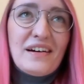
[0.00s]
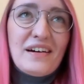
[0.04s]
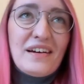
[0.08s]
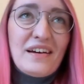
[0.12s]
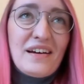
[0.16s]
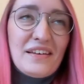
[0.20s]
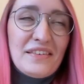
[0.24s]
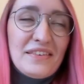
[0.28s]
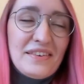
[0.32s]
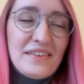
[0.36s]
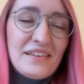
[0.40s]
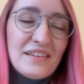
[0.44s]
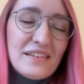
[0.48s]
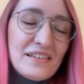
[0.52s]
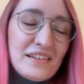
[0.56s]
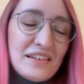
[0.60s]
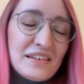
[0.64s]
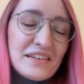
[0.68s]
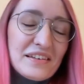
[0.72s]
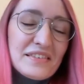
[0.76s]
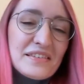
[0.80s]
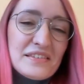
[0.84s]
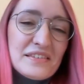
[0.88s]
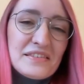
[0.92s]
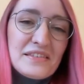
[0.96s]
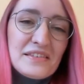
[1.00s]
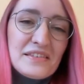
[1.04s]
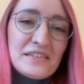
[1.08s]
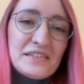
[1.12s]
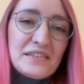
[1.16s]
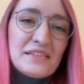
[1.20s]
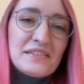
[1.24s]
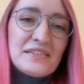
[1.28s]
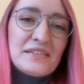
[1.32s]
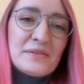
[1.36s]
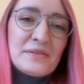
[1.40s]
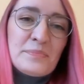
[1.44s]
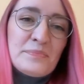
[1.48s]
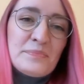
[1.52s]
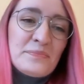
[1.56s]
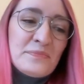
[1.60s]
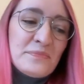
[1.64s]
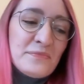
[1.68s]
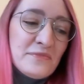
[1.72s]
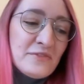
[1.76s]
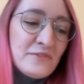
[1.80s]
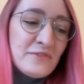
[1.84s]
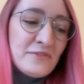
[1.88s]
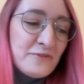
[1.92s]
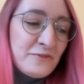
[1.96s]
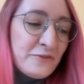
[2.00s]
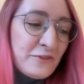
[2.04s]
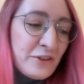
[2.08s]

I think the